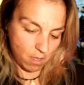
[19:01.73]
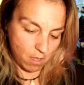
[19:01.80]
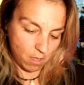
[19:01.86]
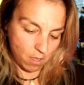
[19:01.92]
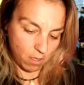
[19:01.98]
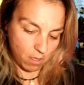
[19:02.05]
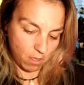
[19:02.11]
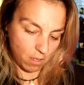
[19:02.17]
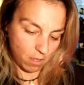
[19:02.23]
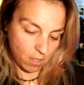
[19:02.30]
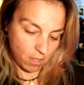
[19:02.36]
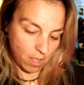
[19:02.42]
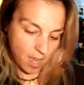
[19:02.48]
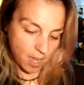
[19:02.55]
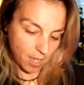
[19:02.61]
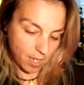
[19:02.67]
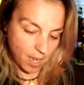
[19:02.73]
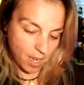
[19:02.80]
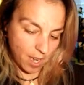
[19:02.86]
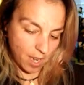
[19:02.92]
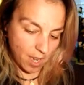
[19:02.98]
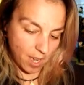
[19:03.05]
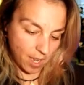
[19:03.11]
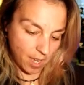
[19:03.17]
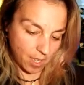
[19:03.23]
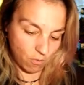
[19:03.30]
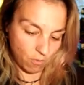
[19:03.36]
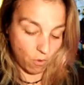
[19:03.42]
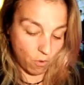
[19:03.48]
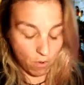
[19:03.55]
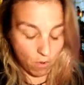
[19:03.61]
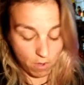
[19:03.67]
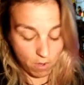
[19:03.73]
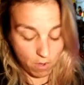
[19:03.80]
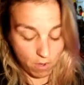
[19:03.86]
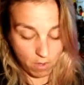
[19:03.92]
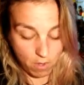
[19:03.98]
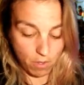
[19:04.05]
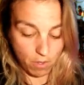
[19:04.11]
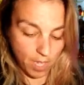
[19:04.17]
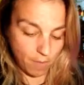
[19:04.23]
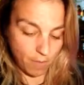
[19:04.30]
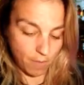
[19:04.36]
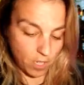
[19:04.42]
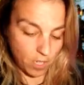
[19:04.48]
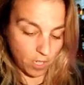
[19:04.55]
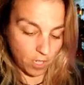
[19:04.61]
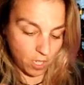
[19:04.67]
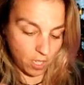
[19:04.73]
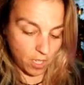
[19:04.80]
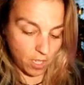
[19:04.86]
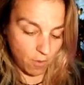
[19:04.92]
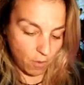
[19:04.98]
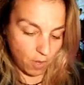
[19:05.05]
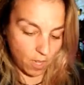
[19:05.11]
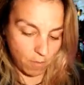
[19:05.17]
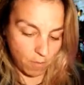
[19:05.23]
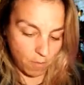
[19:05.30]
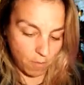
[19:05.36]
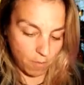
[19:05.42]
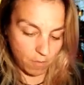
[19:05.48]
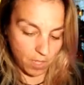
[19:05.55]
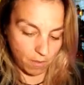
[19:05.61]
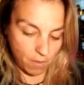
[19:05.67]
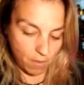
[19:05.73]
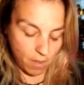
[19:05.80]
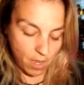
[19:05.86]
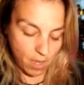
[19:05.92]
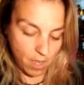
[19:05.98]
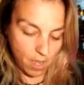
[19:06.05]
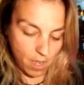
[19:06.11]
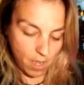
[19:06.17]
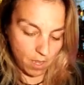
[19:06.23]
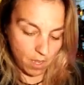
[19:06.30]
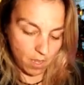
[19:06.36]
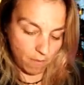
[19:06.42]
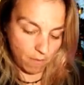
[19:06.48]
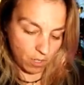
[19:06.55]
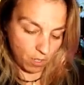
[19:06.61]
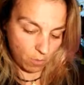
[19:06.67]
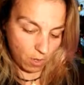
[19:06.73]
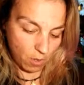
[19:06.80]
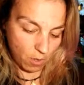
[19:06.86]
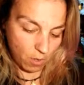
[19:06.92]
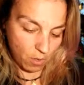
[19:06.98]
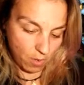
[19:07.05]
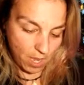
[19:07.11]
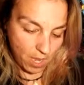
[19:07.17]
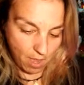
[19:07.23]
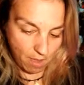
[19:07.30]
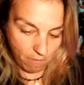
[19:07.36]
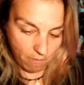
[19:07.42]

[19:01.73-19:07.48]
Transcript: There's a lot of guides. Or let's see. Let's just take what comes out. Universe, what do we have?